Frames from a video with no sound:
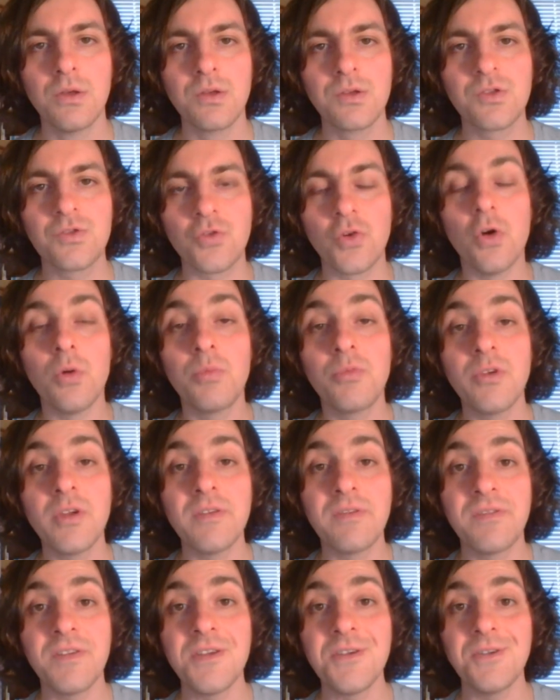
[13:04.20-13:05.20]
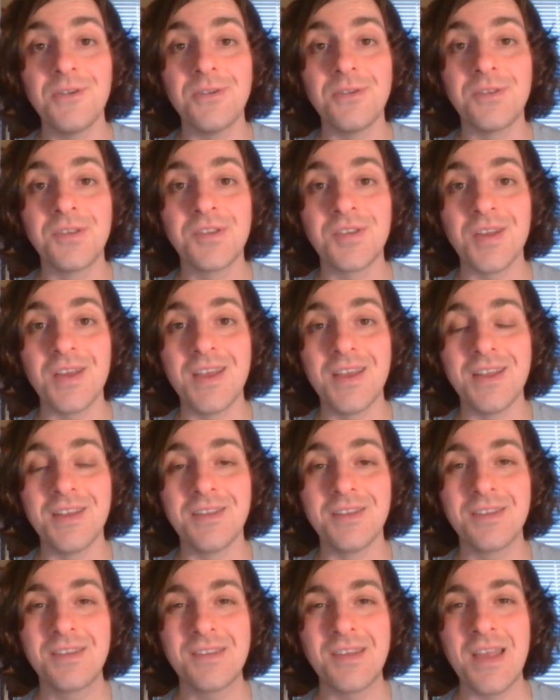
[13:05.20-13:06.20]
Strawberry fields
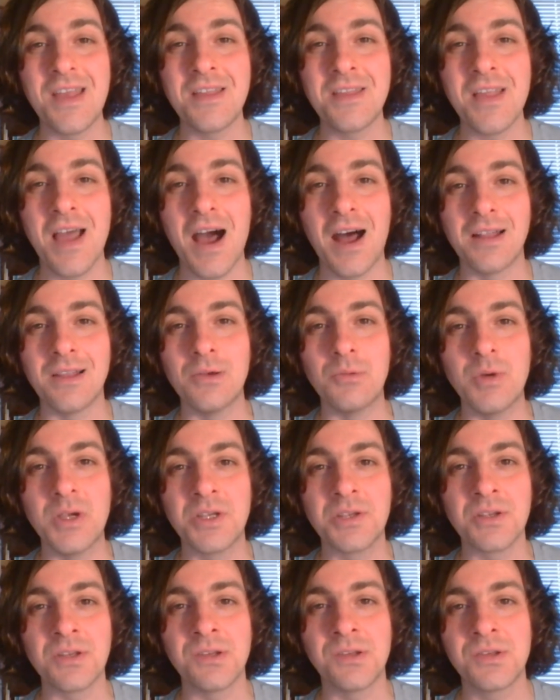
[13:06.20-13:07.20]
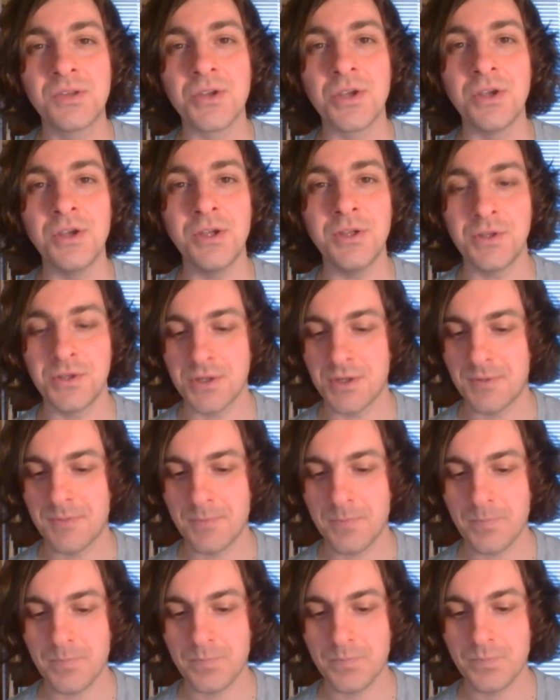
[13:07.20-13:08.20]
in St. Aloysius Church.
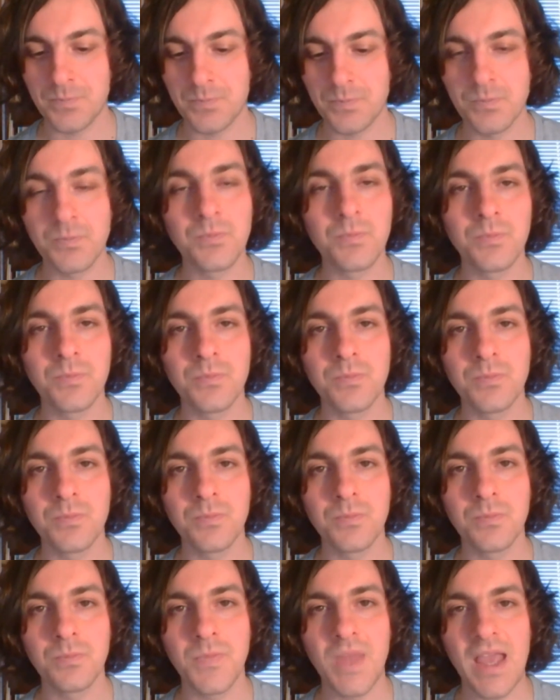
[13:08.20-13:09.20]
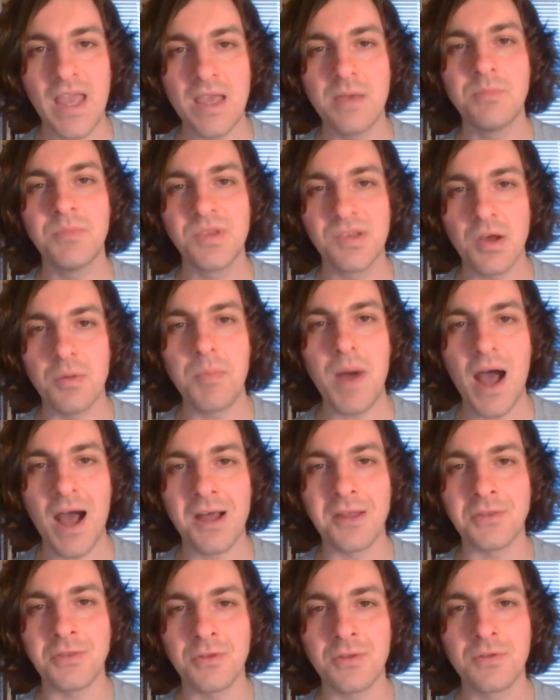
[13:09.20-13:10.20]
Hymns are
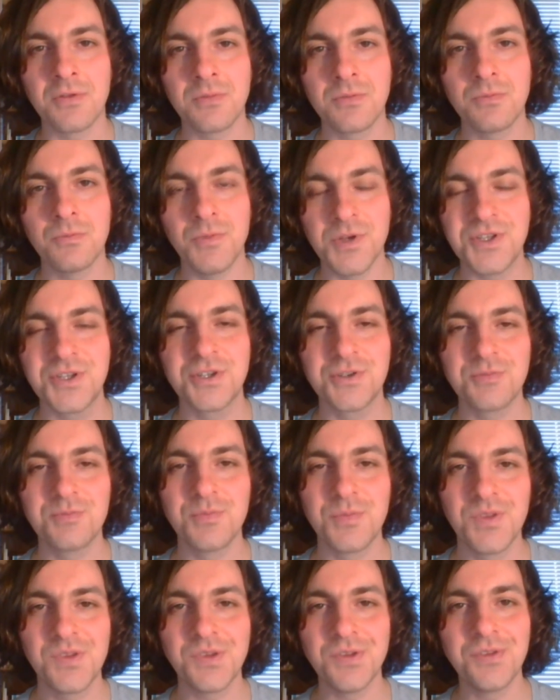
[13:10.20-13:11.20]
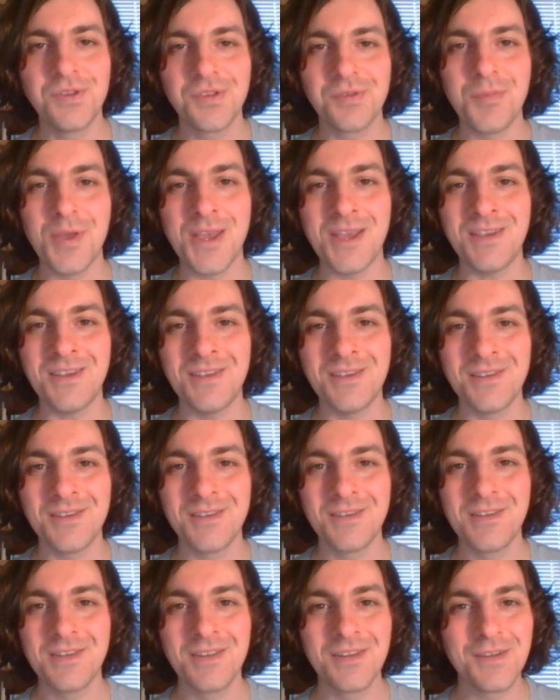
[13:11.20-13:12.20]
banned, which suits me.
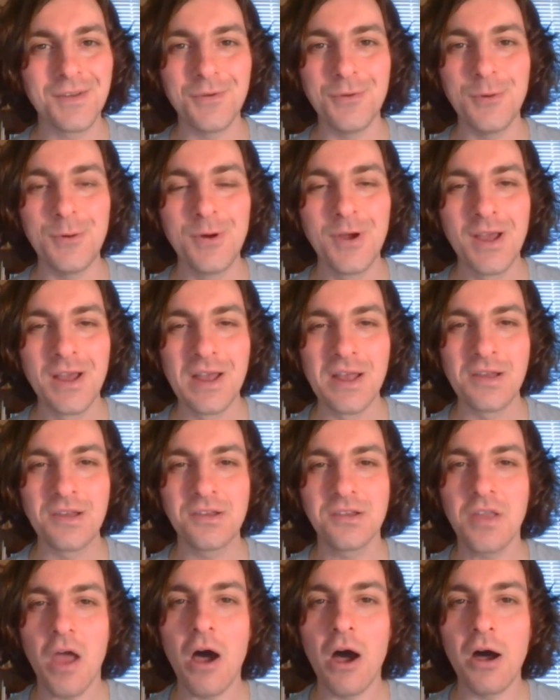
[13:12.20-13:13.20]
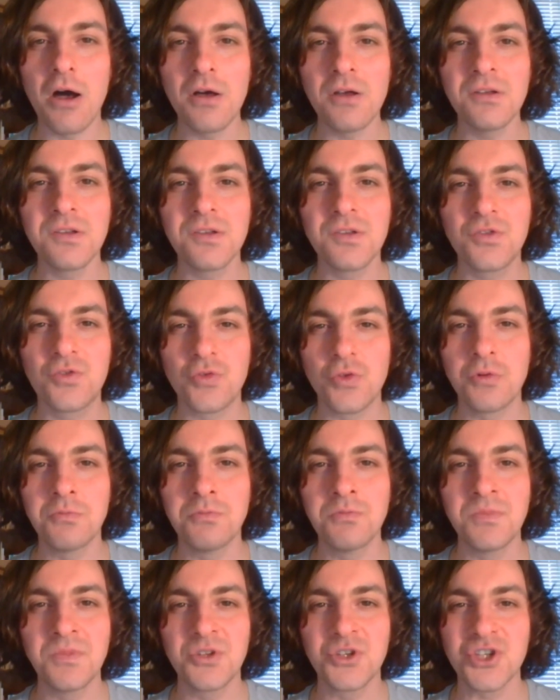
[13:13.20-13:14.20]
So stars,
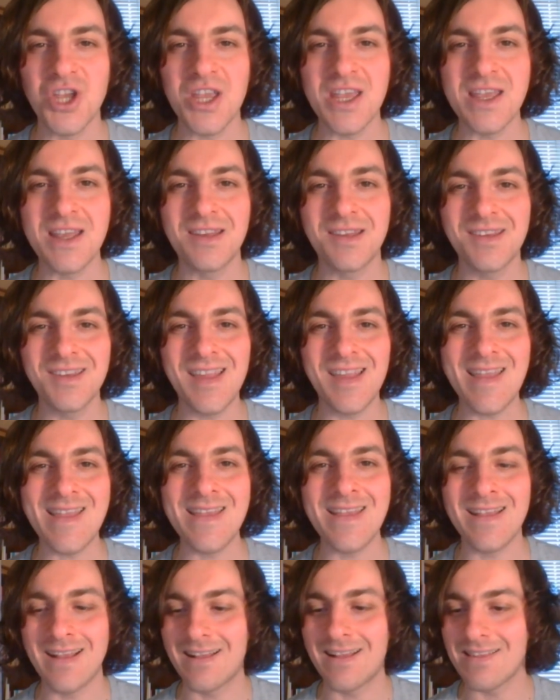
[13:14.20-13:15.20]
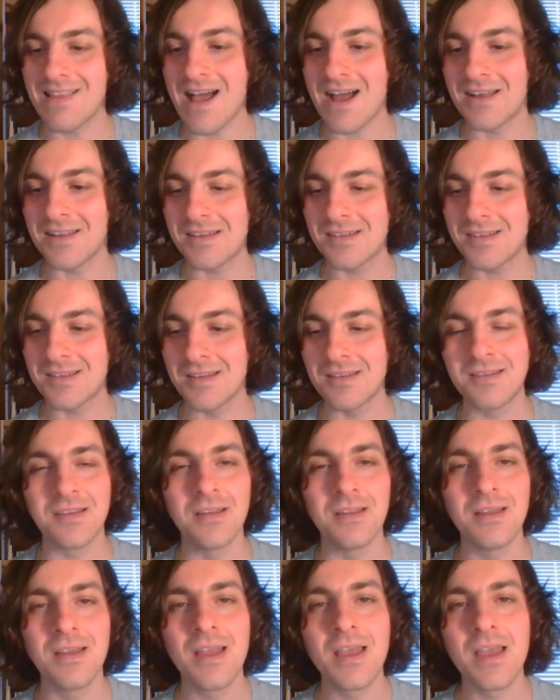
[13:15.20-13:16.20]
drums shake stained glass as
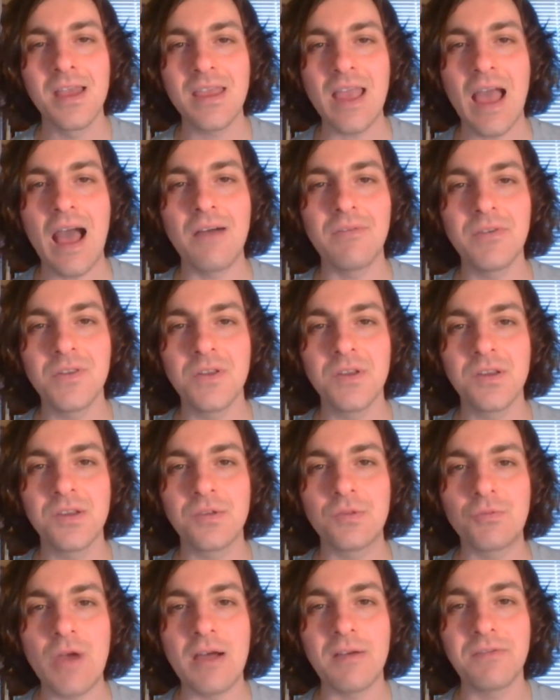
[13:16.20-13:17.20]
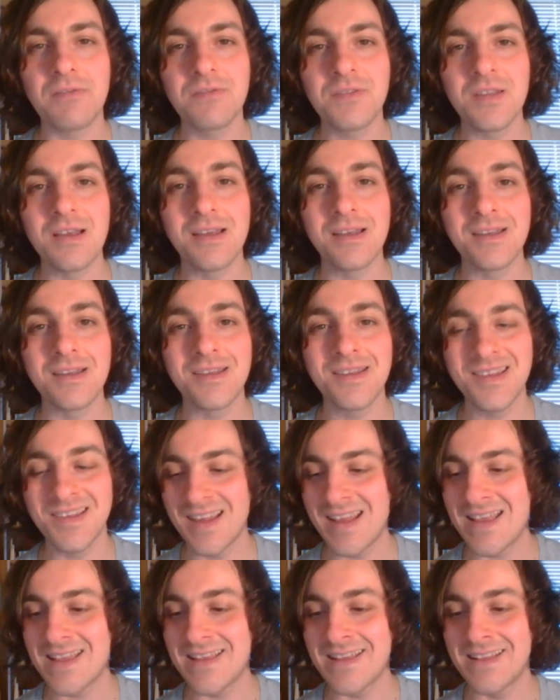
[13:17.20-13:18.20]
the cavernous rafters
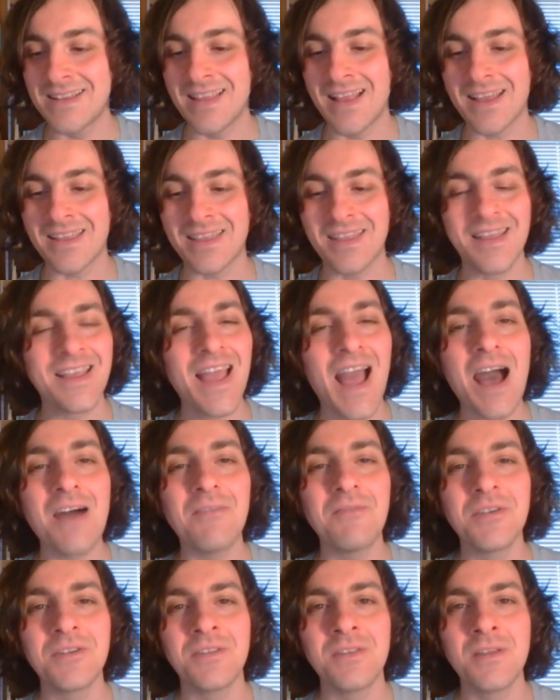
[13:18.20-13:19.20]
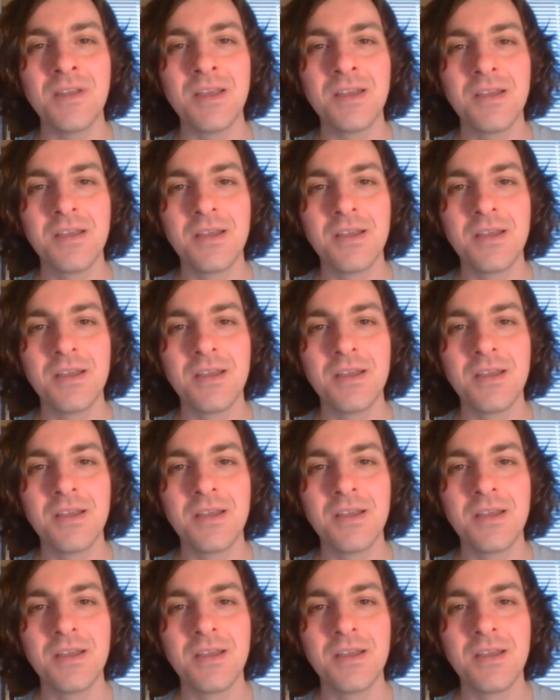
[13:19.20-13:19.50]
sing like the cavern.